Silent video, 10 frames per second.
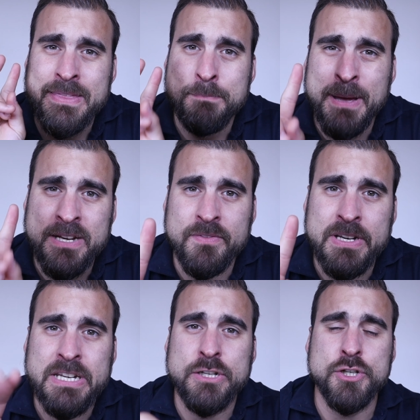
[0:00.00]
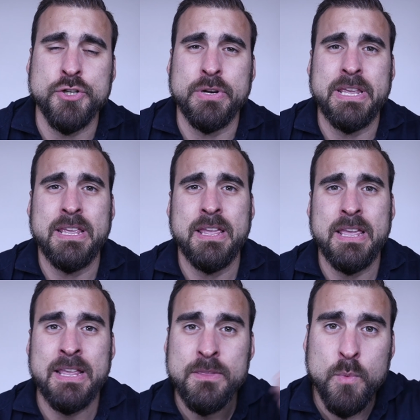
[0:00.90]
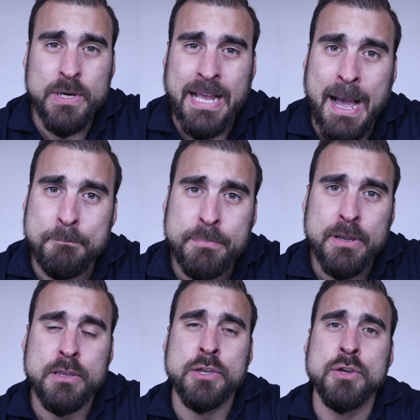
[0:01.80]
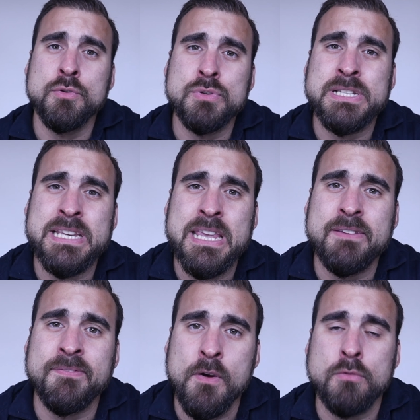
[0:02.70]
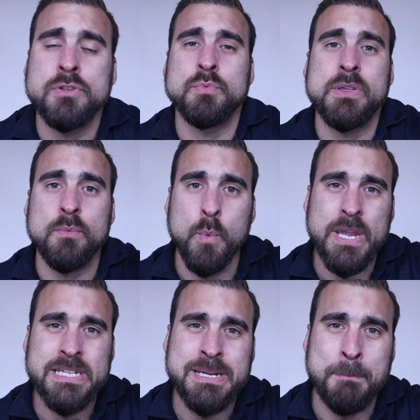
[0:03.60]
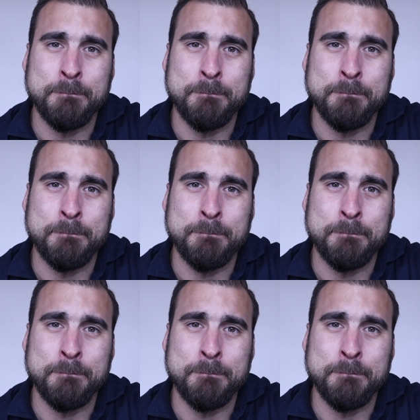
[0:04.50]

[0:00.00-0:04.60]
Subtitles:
in the pet food industry. In the one camp, you see foods with wheat,